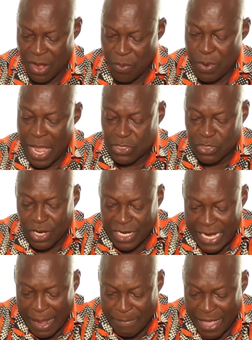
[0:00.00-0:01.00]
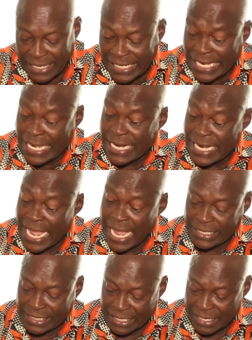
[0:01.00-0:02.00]
We are talking about
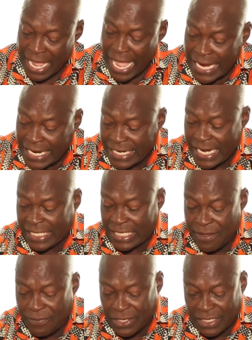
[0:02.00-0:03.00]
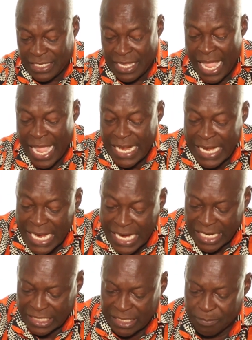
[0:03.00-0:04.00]
creativity,
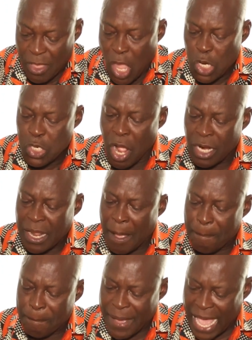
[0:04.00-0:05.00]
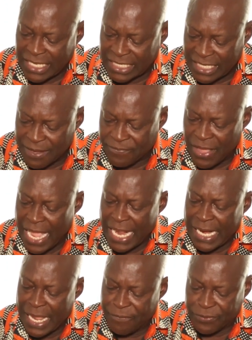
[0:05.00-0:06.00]
leadership, not passive,
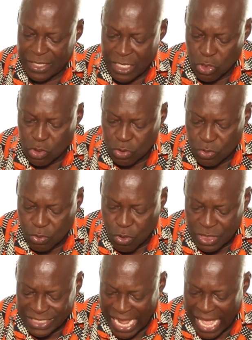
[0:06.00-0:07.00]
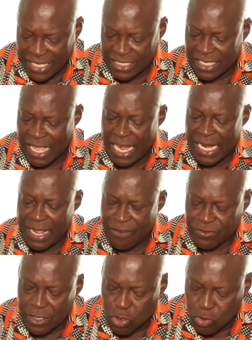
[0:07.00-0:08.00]
leave things to chance,
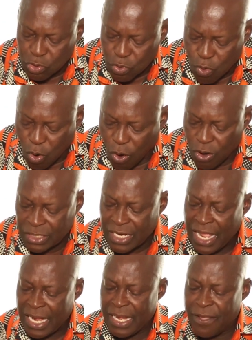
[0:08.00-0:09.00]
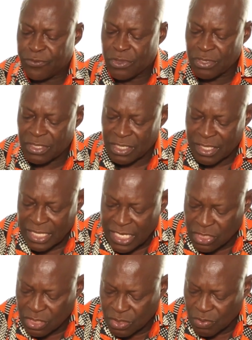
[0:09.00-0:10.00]
leave things to God, leave
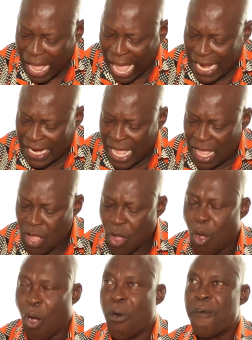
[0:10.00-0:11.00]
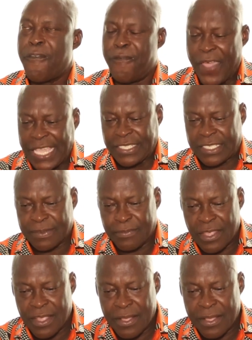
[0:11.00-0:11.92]
things to Allah or fate.